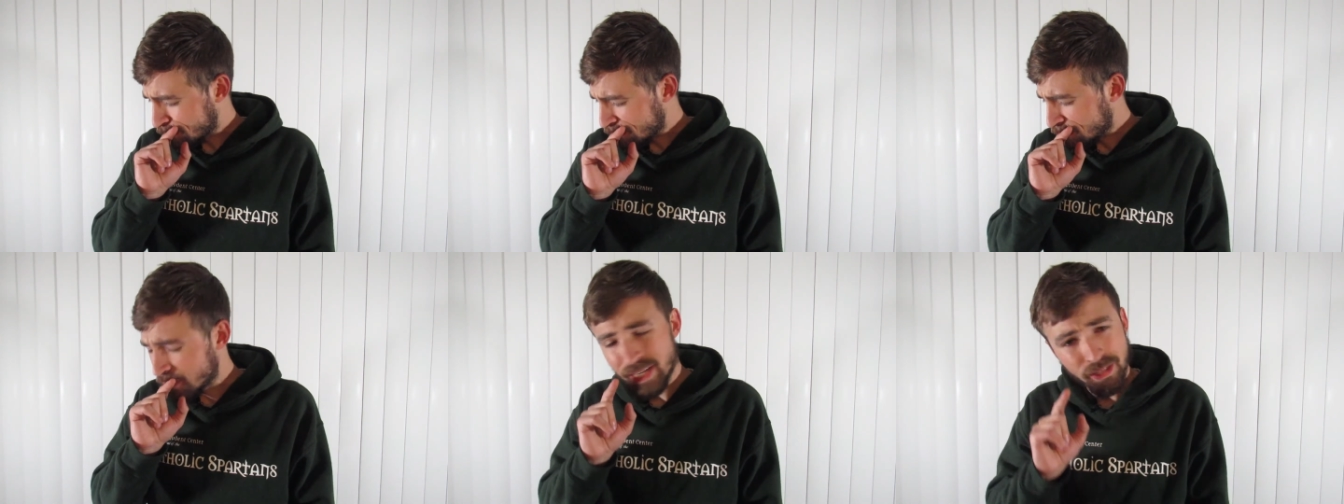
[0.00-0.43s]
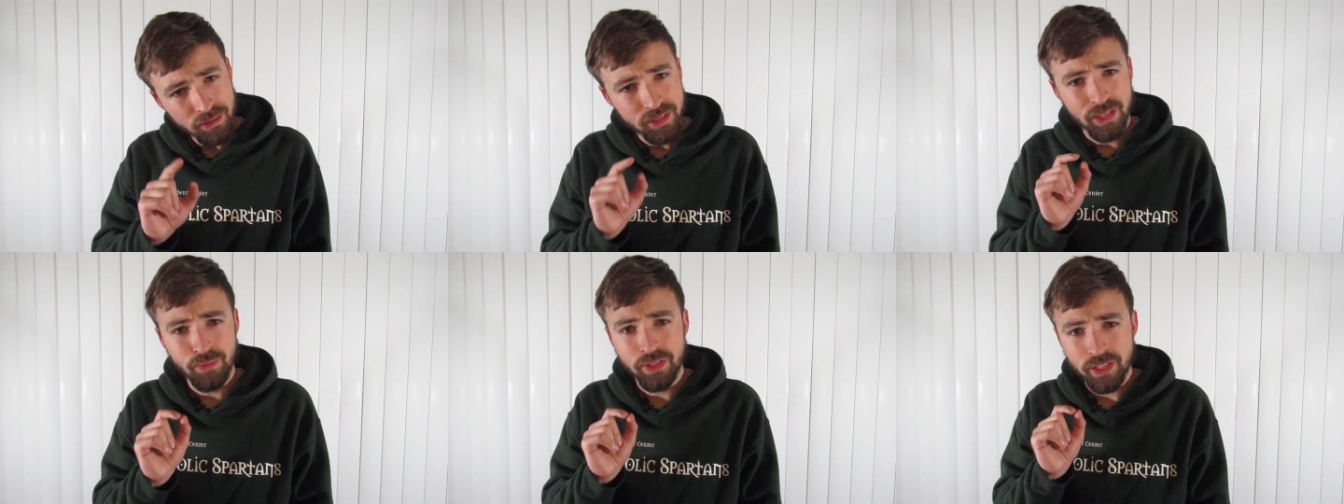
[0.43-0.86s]
what else
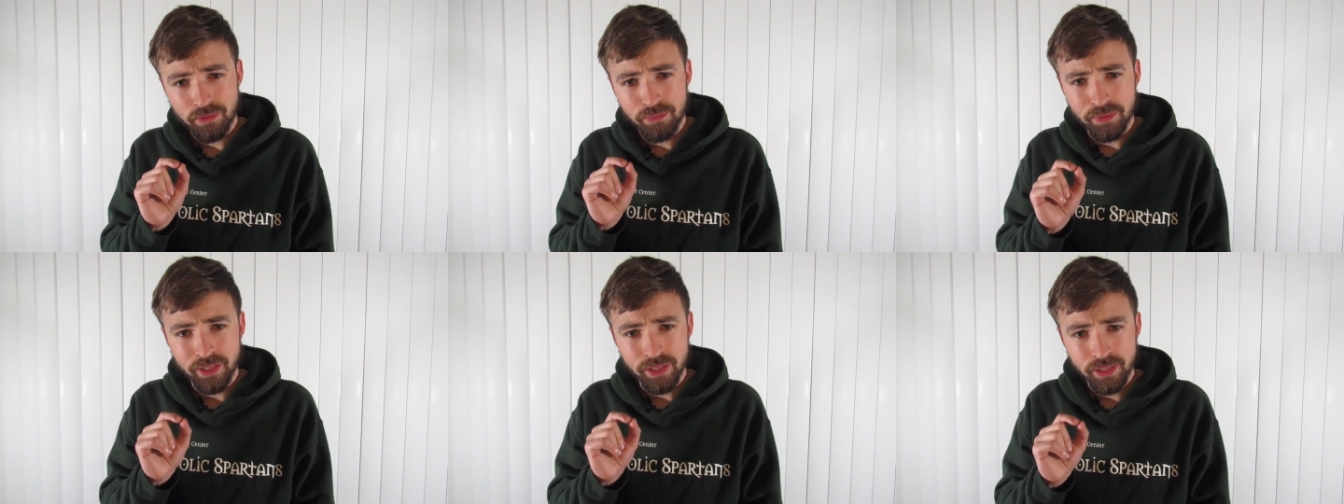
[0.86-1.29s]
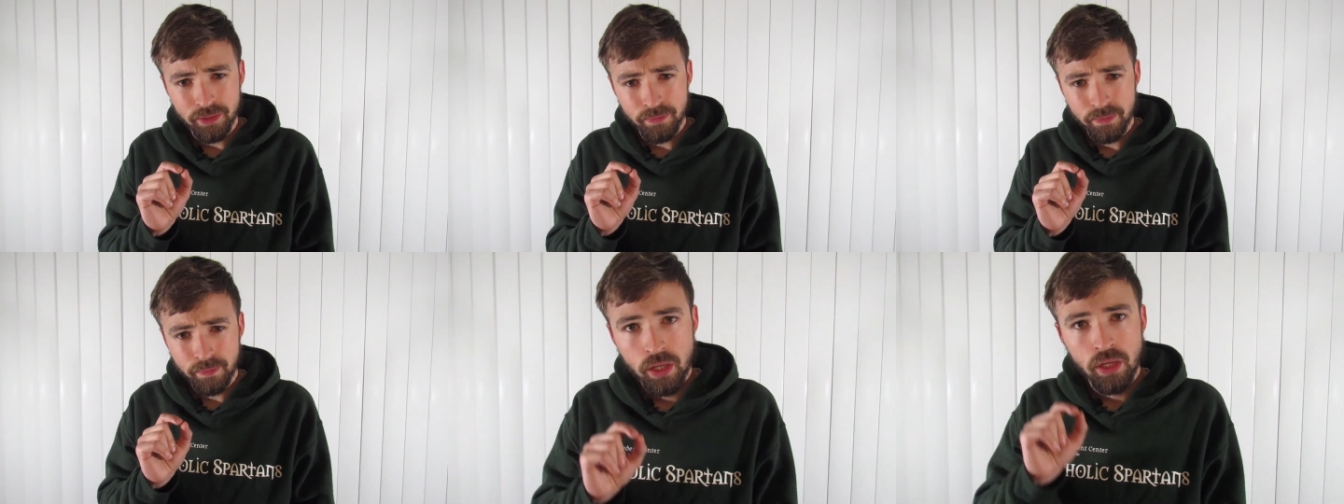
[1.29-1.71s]
can we take from this?
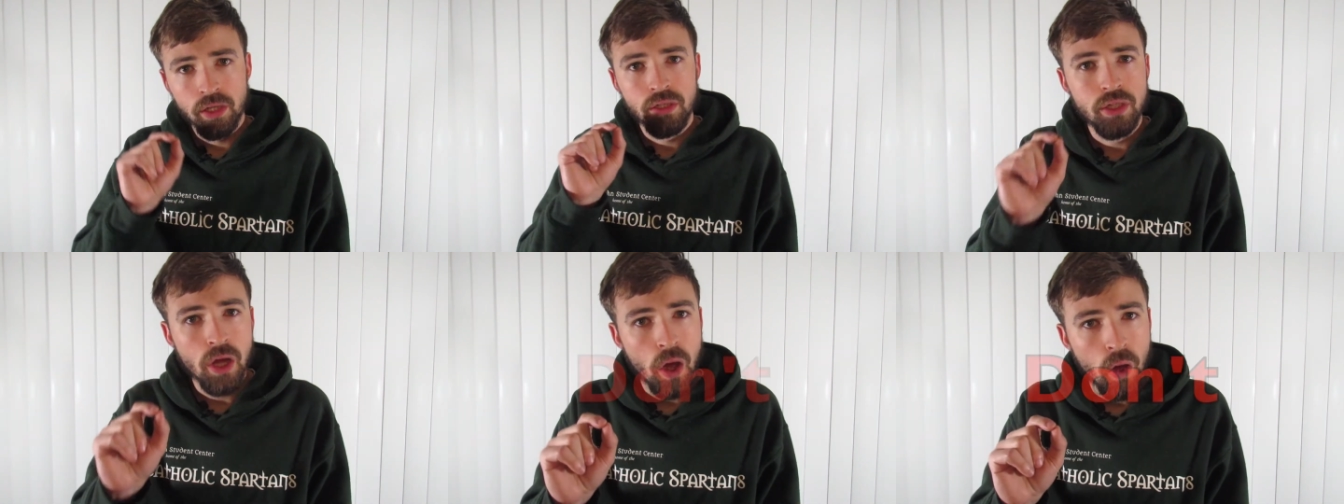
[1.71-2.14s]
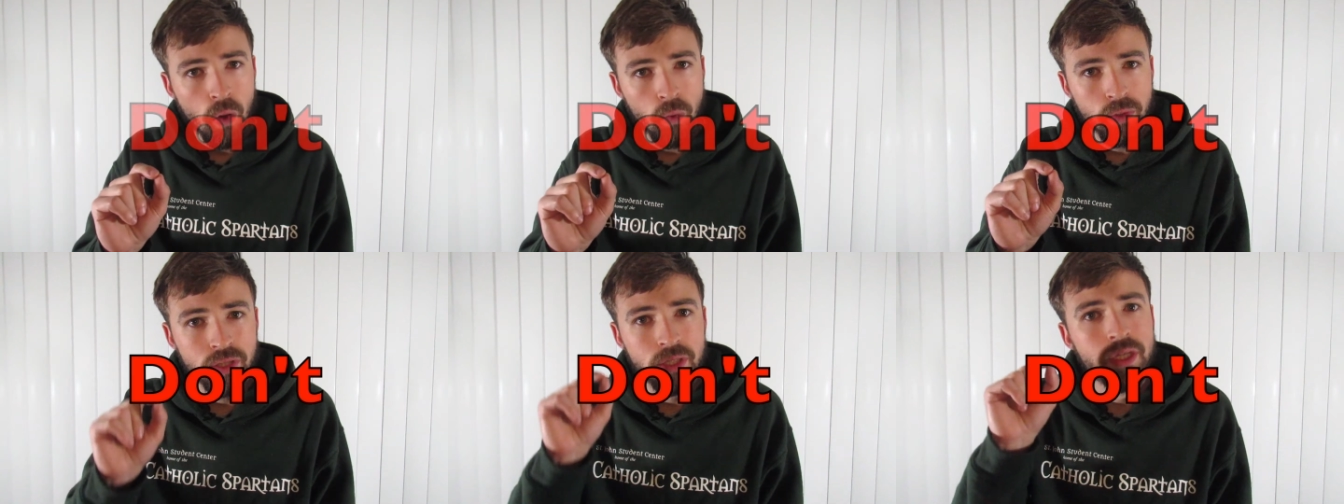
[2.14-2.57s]

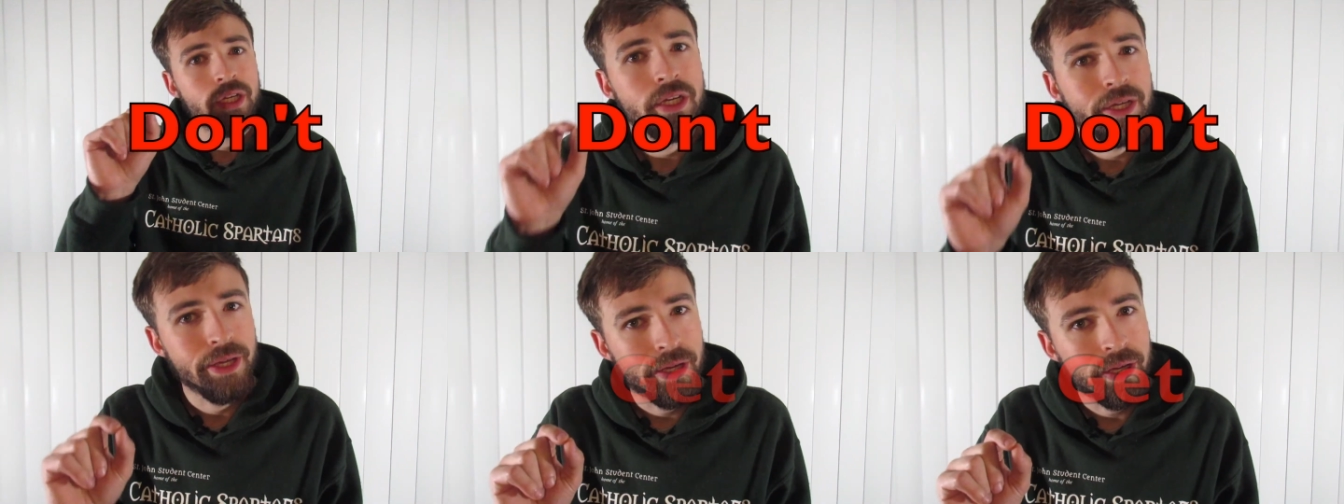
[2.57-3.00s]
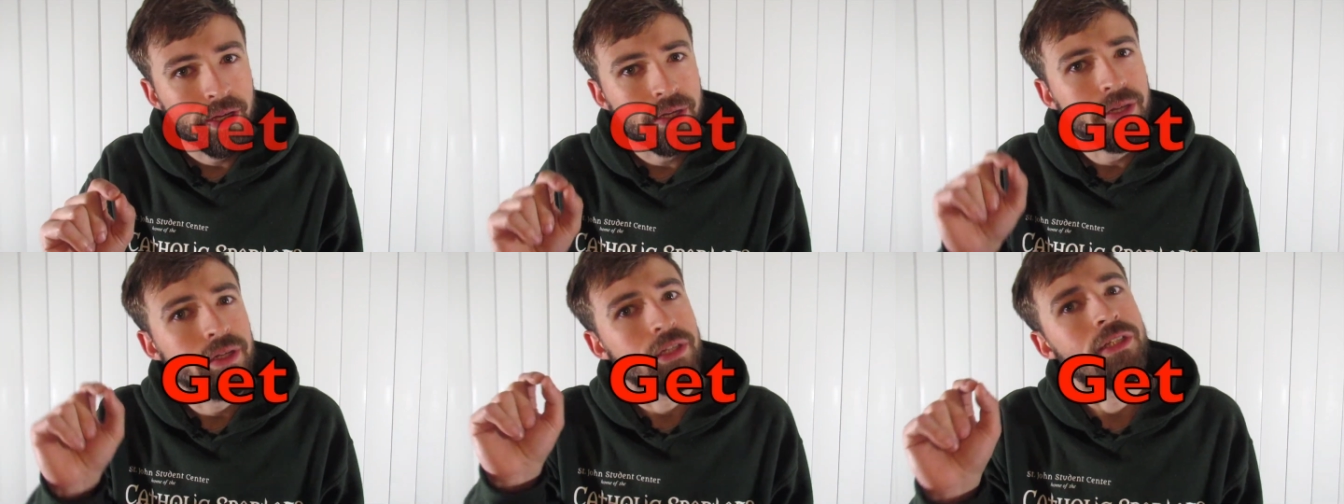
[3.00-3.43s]
Don't get